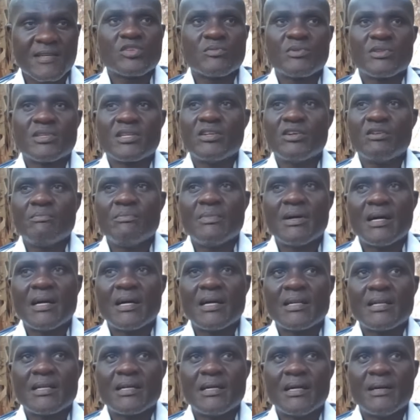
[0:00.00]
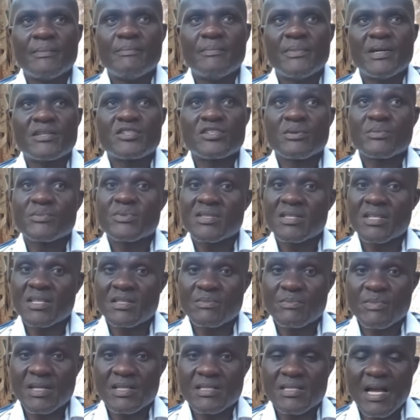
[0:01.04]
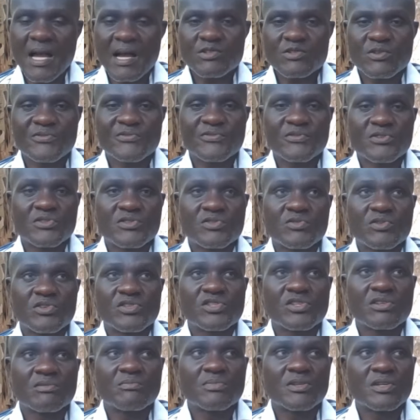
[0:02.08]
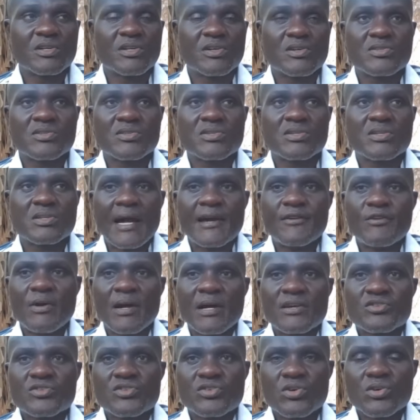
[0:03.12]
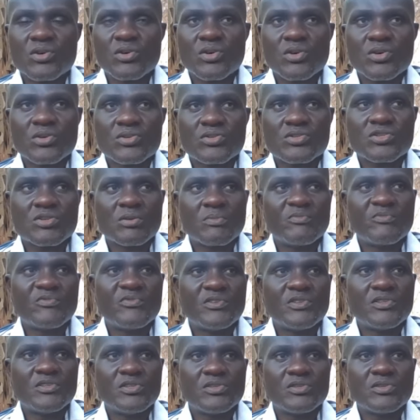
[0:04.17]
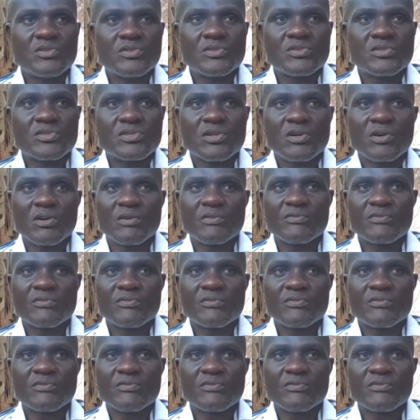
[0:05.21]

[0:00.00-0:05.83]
So, but the young man made some statements out of frustration, because I know I saw some videos